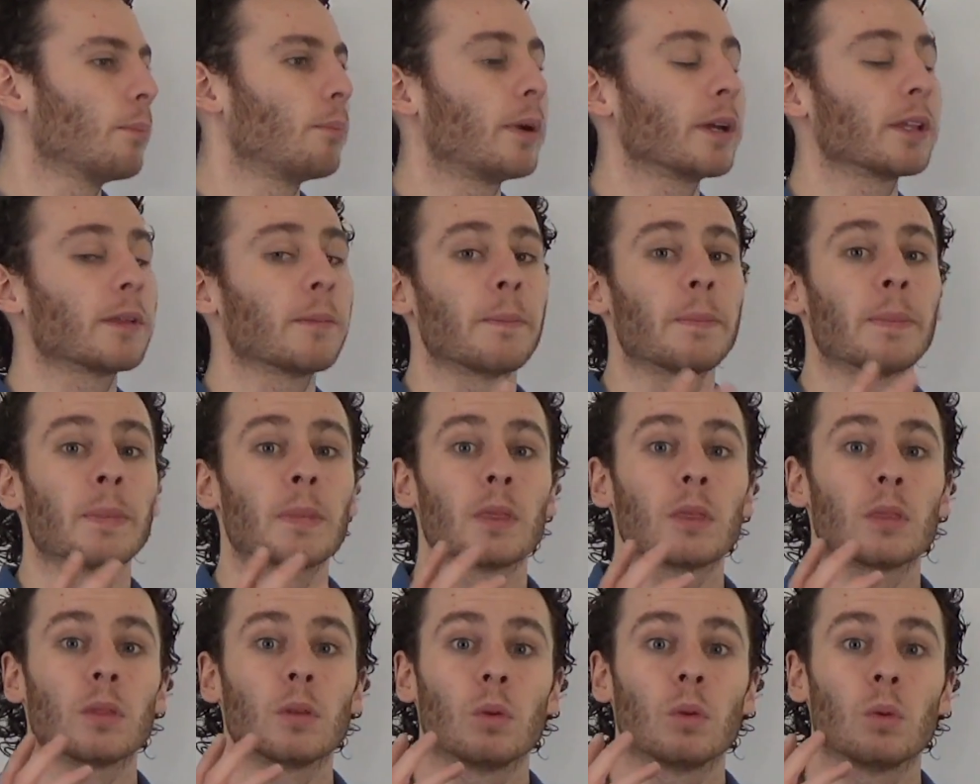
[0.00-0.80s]
But
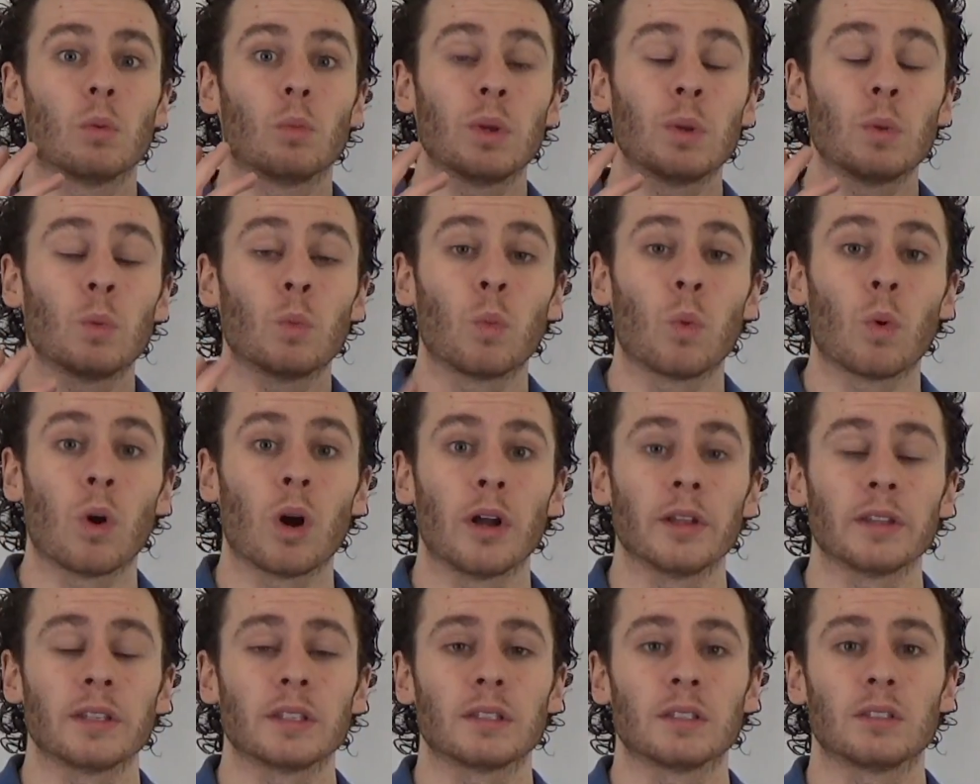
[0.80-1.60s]
we
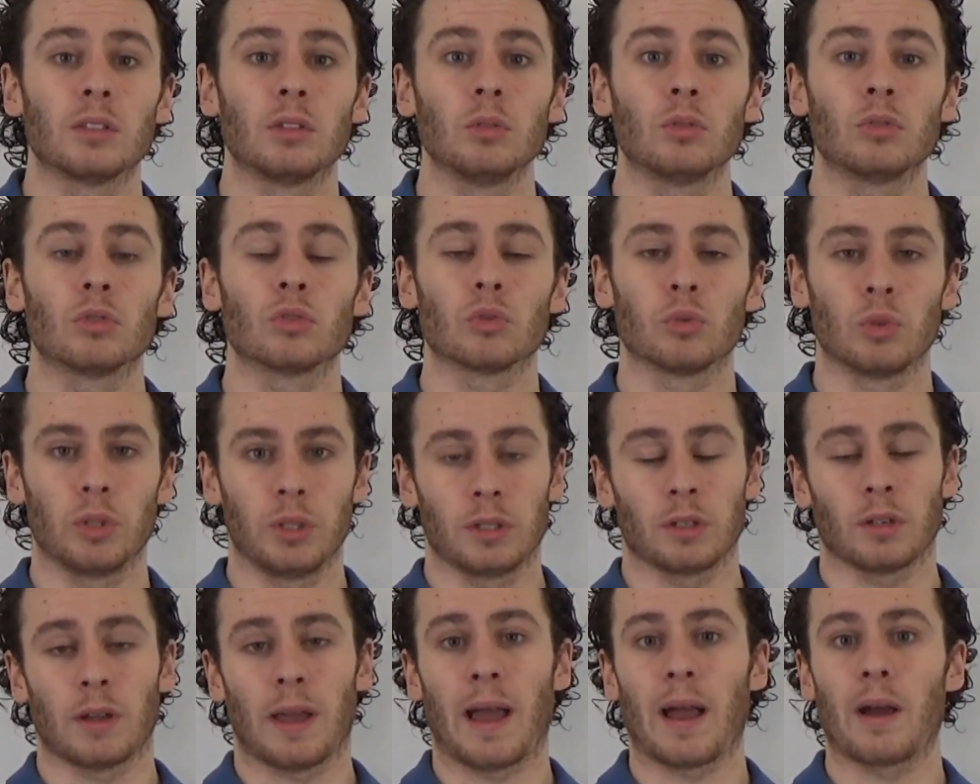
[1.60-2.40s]
want to
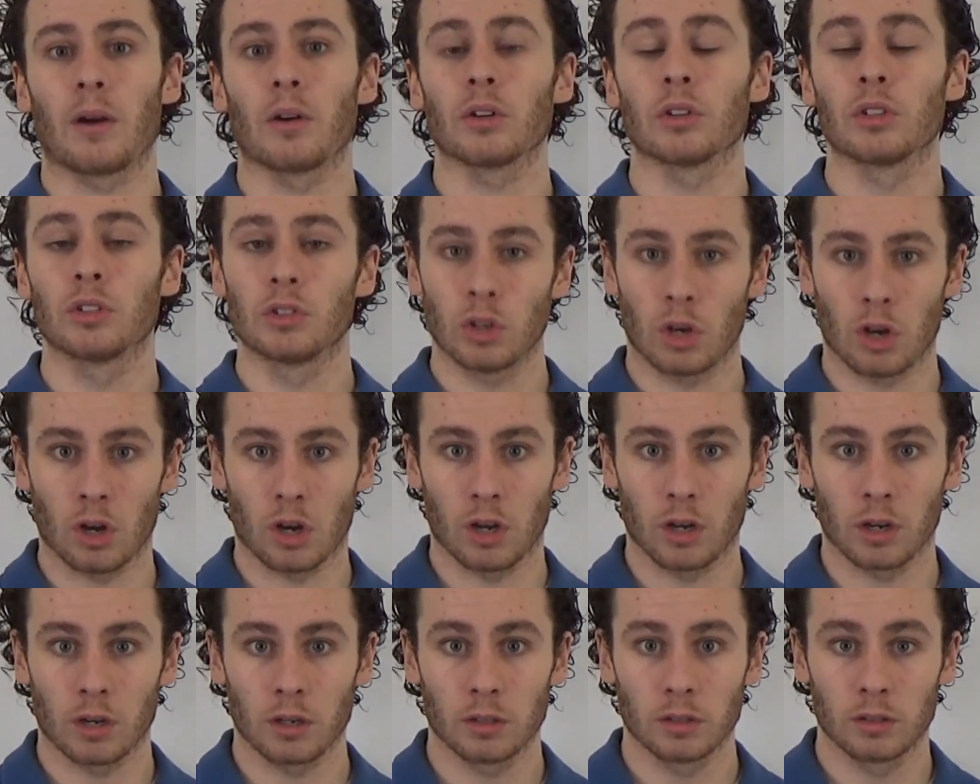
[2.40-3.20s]
treat our
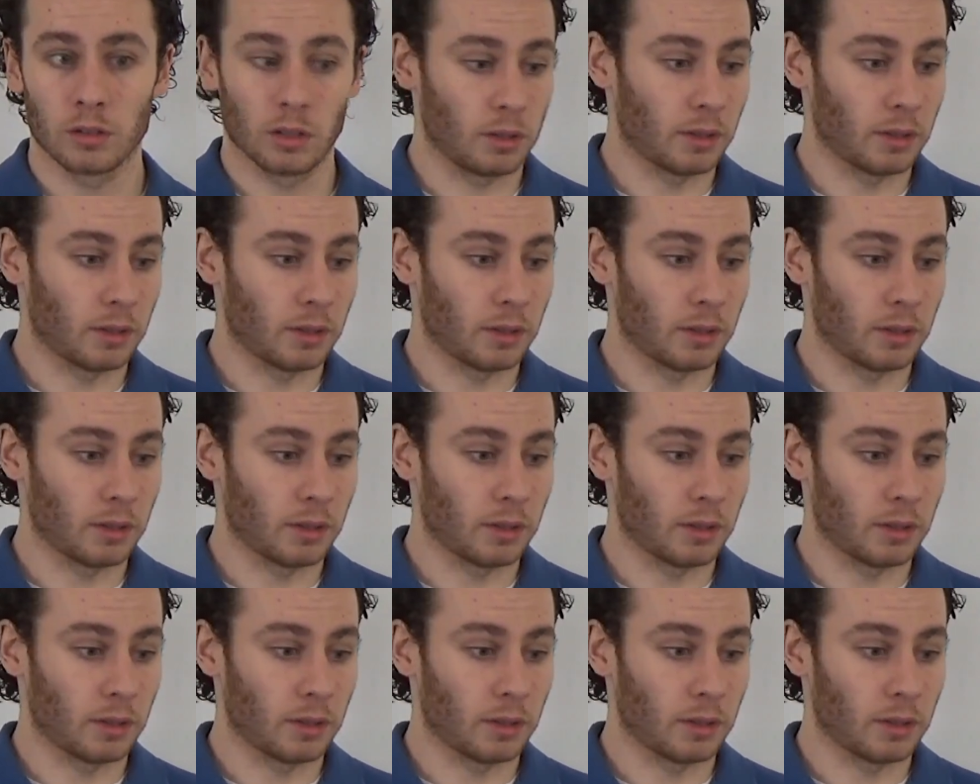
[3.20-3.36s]
dog,